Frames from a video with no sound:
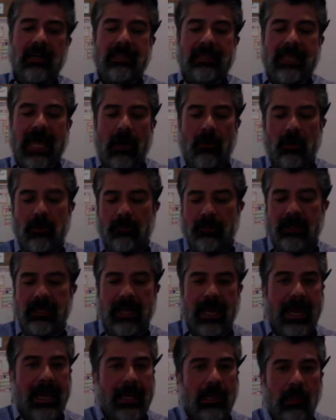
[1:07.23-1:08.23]
That would be
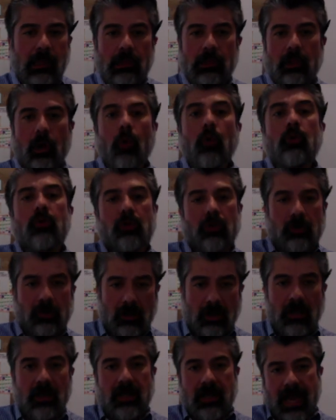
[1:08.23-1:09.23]
a local
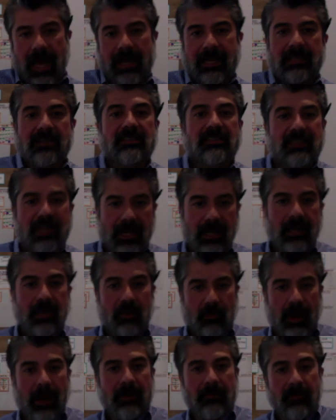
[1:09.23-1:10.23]
anesthetic,
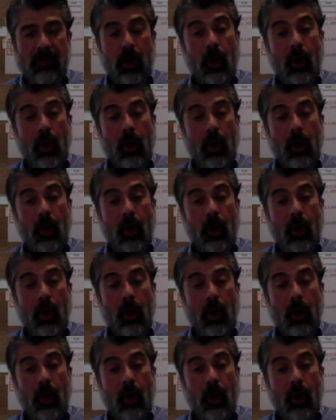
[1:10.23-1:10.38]
right?